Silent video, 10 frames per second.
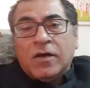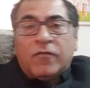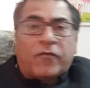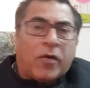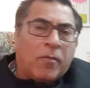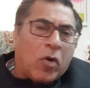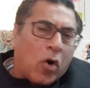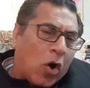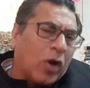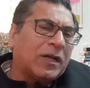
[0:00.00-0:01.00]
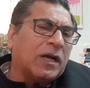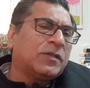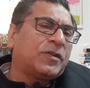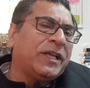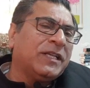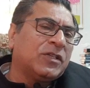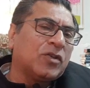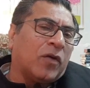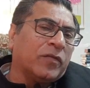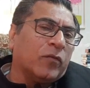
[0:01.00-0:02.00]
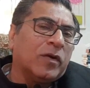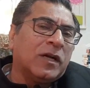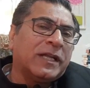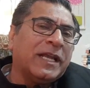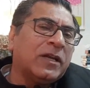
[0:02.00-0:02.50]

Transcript: from all countries of the world,